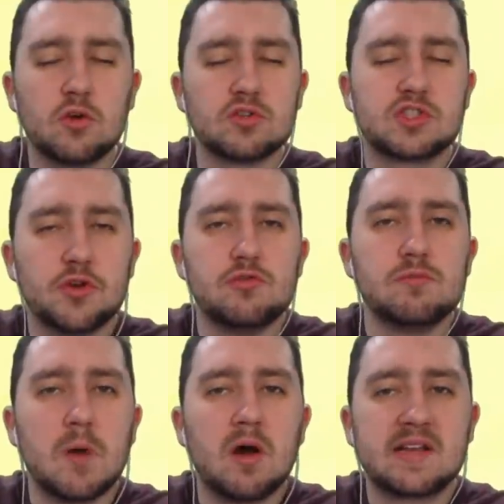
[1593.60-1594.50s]
two
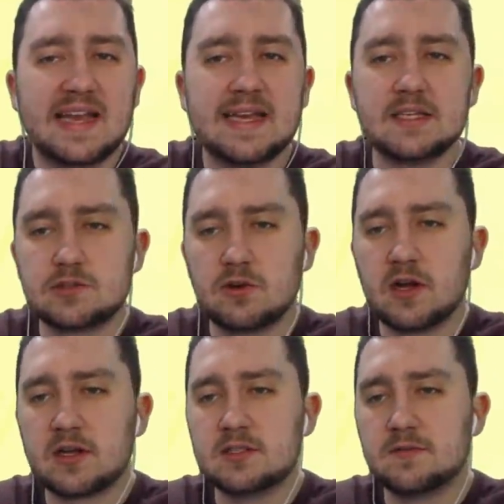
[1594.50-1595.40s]
marquee
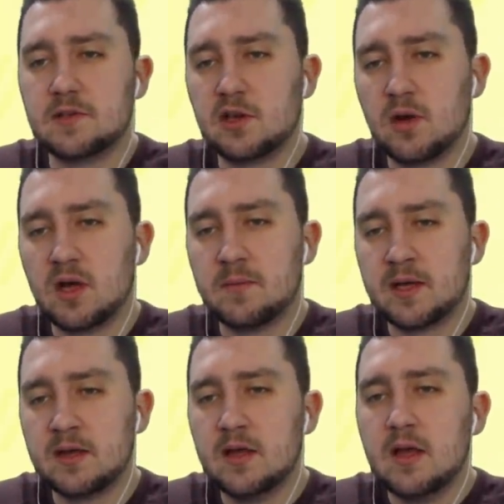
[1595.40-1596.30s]
strikers, if you know what I
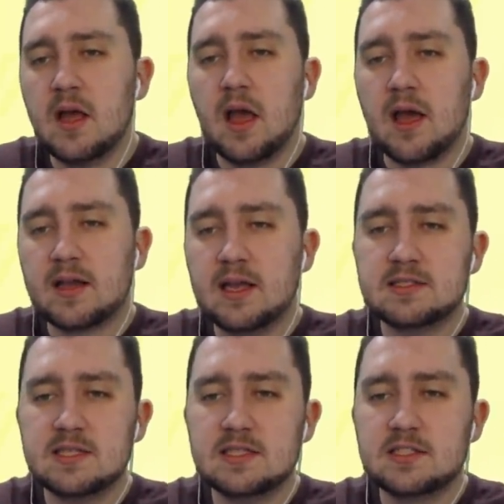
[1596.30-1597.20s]
mean.
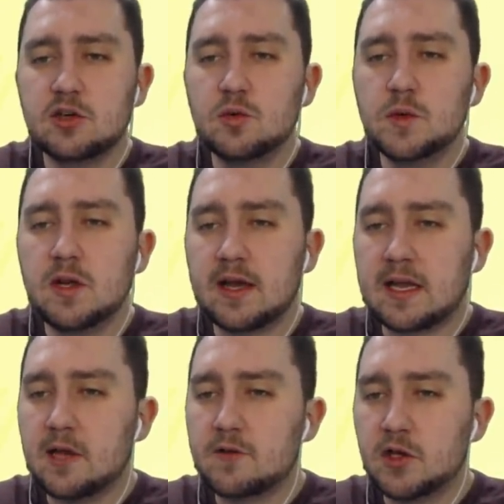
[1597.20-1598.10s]
Cass says, still would like
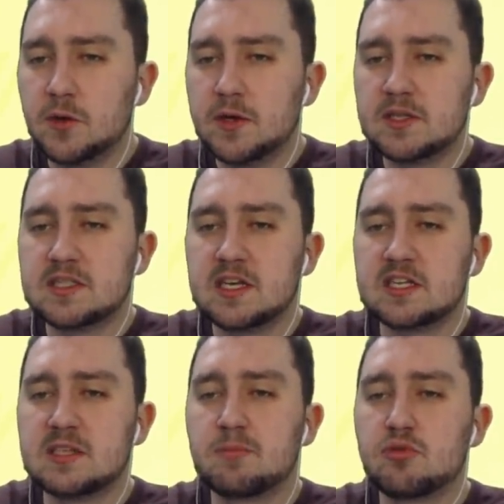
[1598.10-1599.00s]
Calvert-Lewin as he
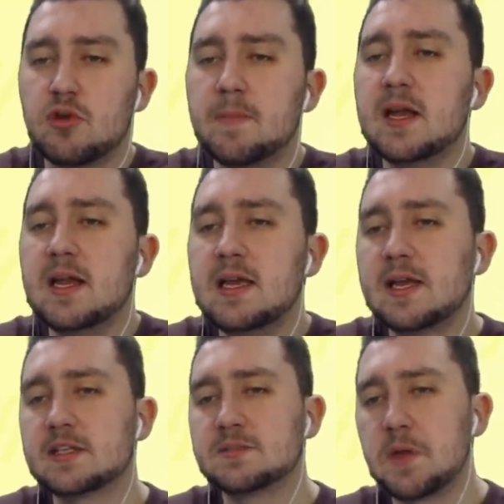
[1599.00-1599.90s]
has Premier League
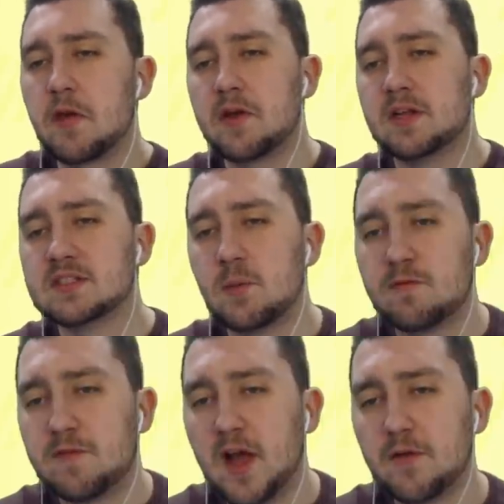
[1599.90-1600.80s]
experience. And
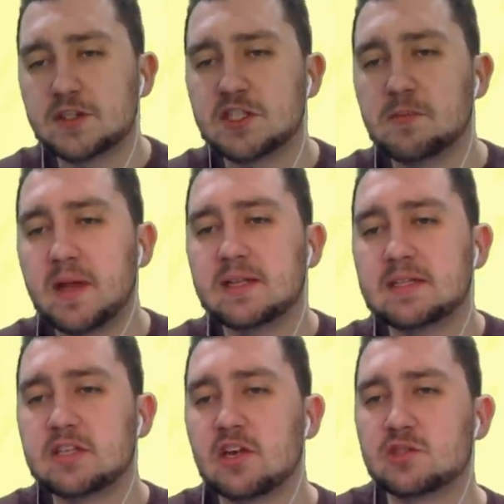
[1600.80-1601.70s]
with Vlahovic, he may need
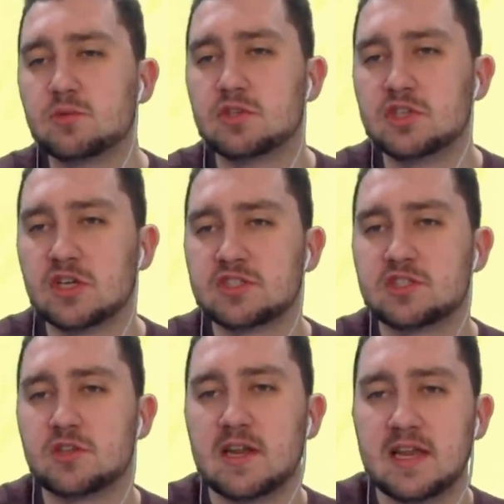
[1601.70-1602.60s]
time to adjust
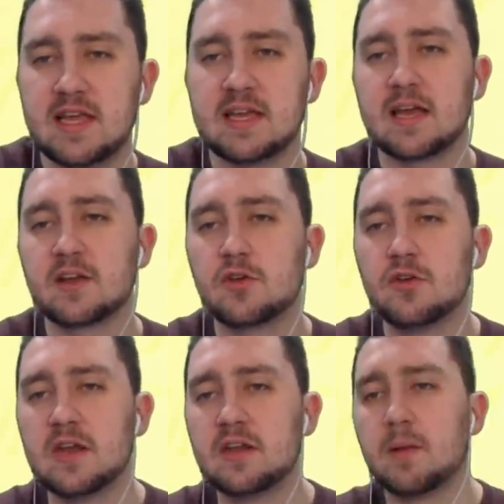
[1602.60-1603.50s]
to the league and could
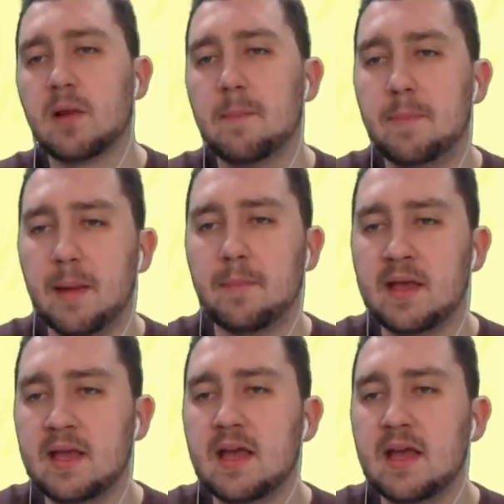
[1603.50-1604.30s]
end up like Pepe,